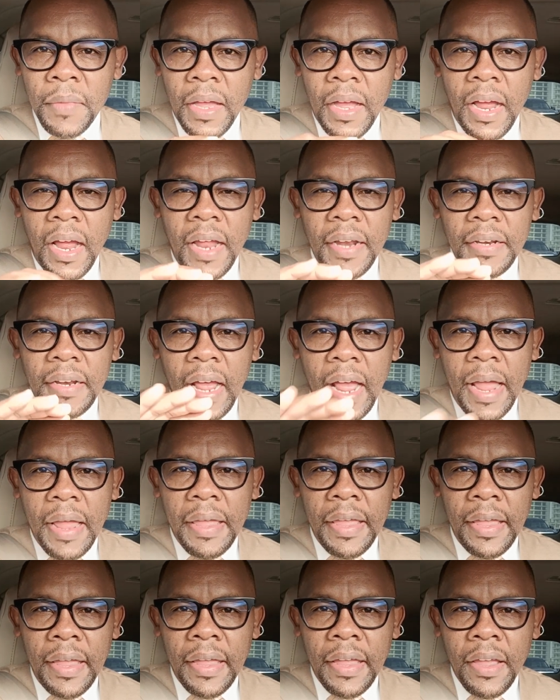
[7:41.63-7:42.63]
And
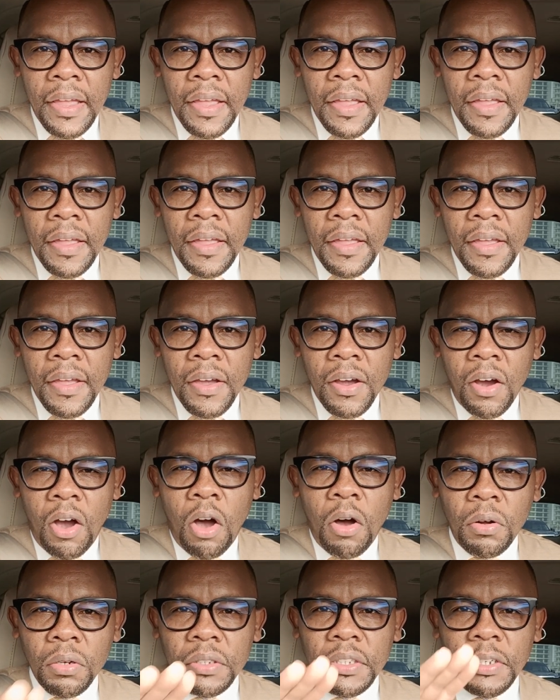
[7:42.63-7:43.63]
I
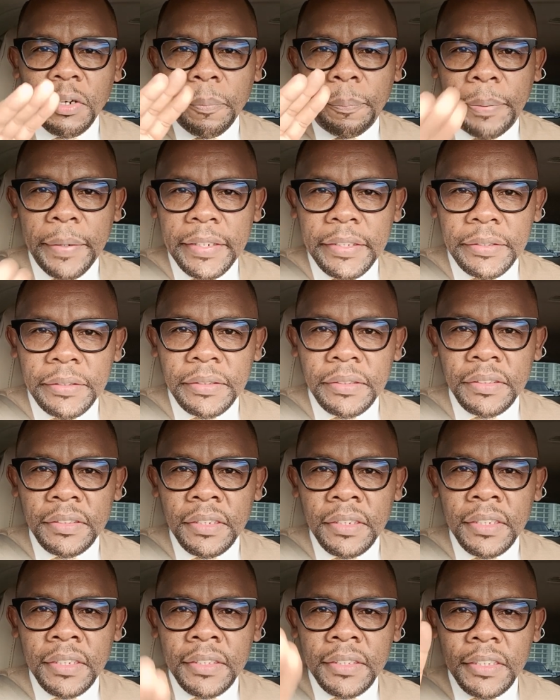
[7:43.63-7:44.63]
hold the opinion
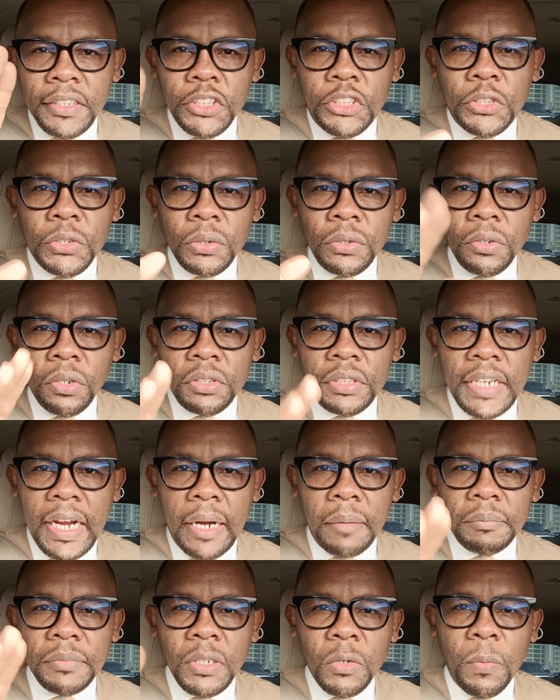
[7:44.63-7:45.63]
it should not
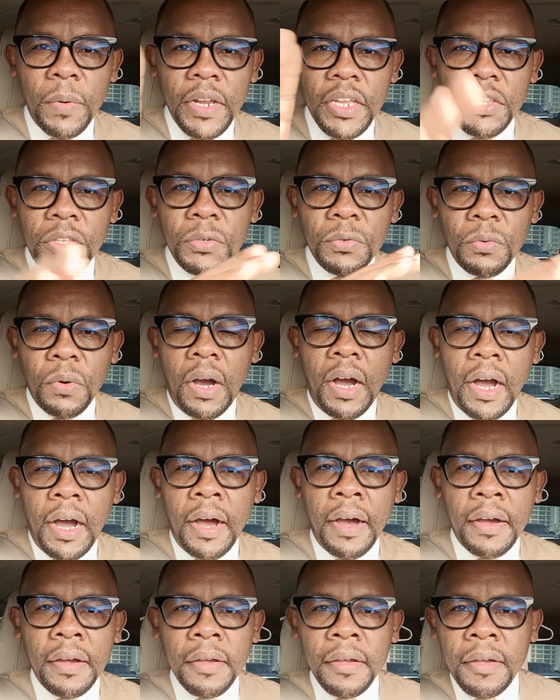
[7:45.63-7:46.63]
come the way you
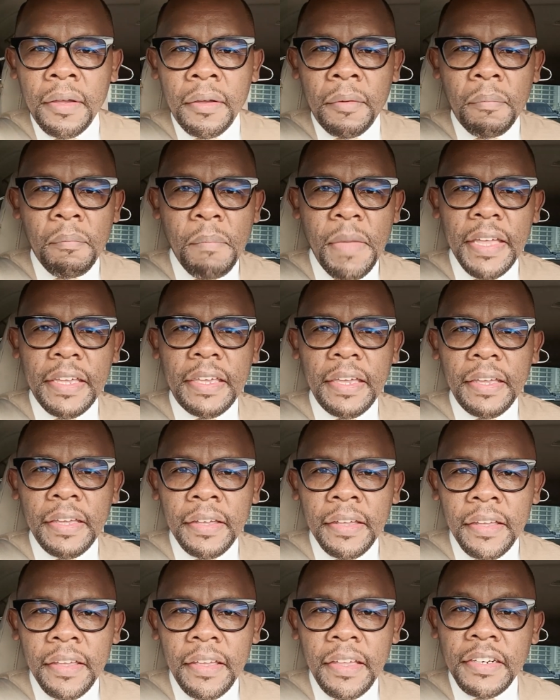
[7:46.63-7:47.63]
are making
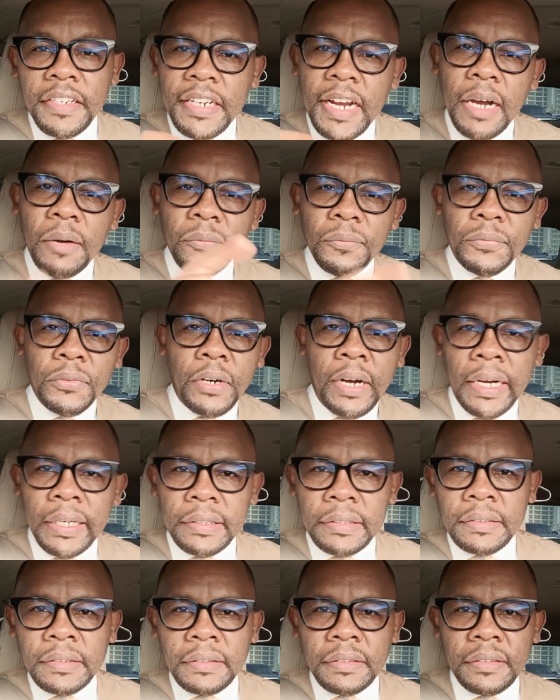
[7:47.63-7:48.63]
it come for
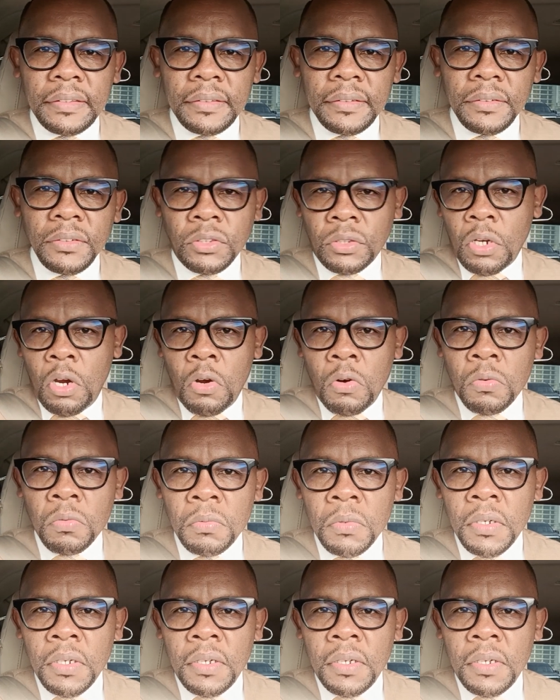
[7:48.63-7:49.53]
others. So